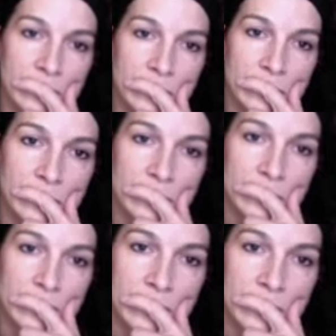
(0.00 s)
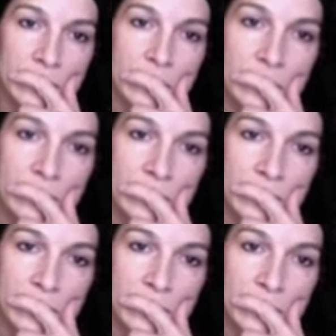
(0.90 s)

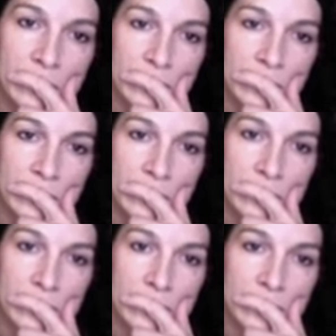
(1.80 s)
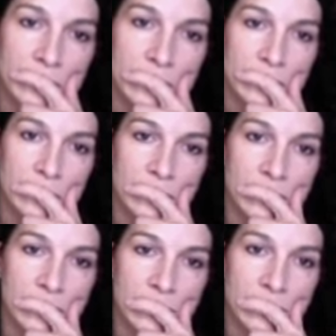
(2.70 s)

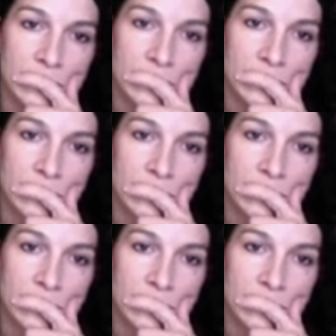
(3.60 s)
(not speaking)